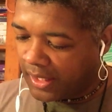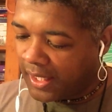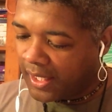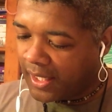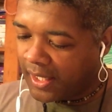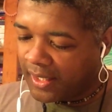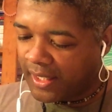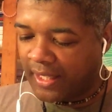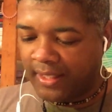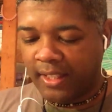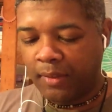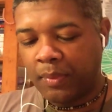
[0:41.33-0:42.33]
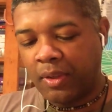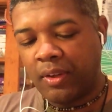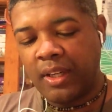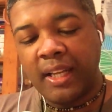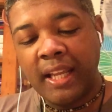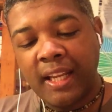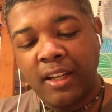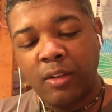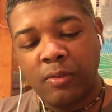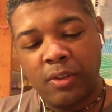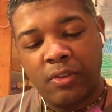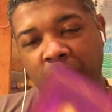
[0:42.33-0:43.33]
deck, and then we're going to end
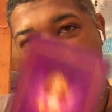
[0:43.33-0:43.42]
off your